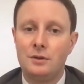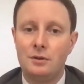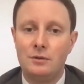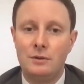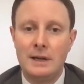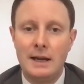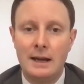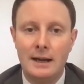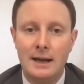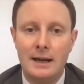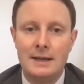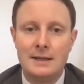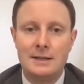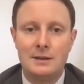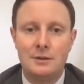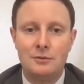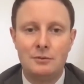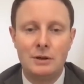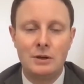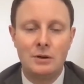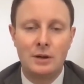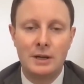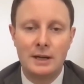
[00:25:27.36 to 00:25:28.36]
have also
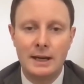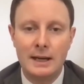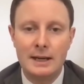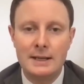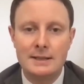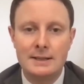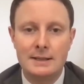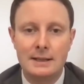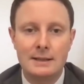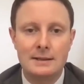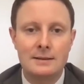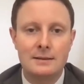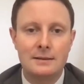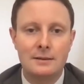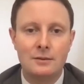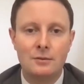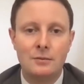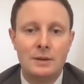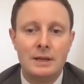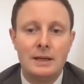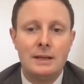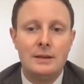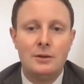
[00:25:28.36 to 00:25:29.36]
realized and recognized
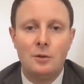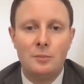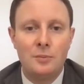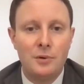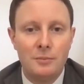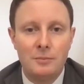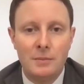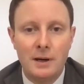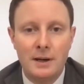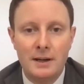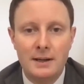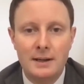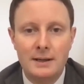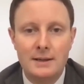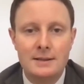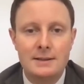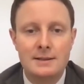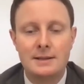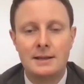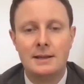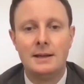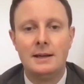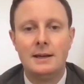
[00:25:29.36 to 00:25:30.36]
that we need open
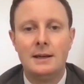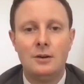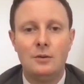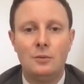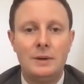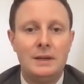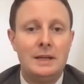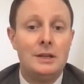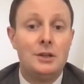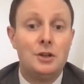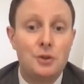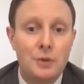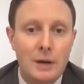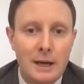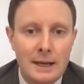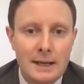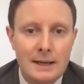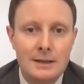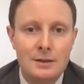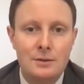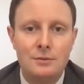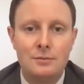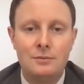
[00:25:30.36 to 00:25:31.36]
markets, we
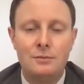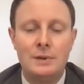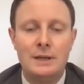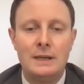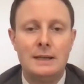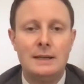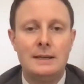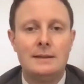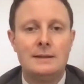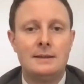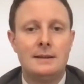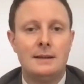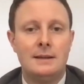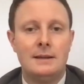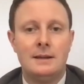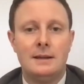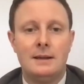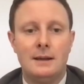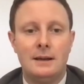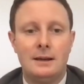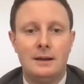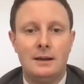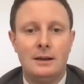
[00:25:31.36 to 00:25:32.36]
need trade, we
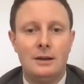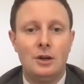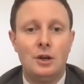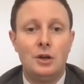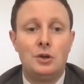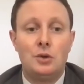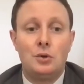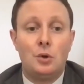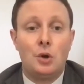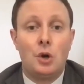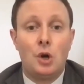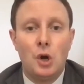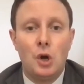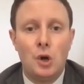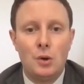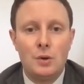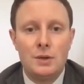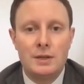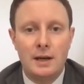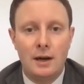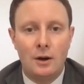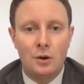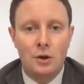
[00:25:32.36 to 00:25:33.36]
need not
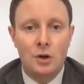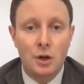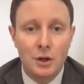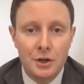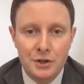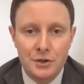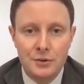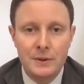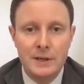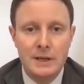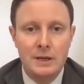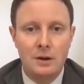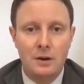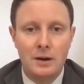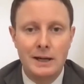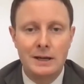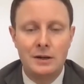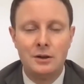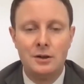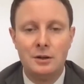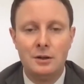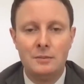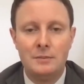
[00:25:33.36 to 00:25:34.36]
to close our
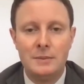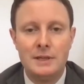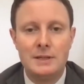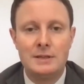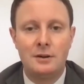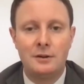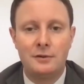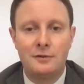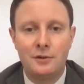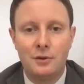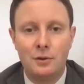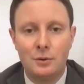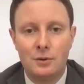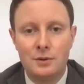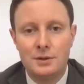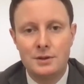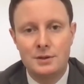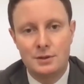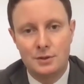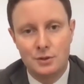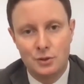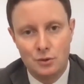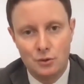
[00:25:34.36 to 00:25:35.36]
country or economies,
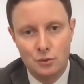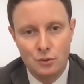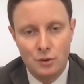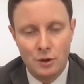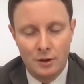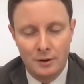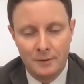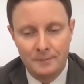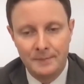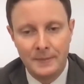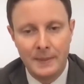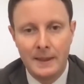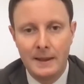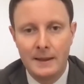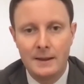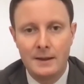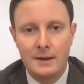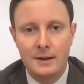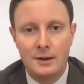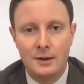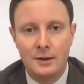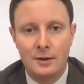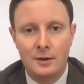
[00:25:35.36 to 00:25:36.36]
of course,
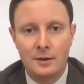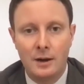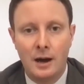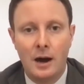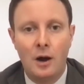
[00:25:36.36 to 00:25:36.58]
to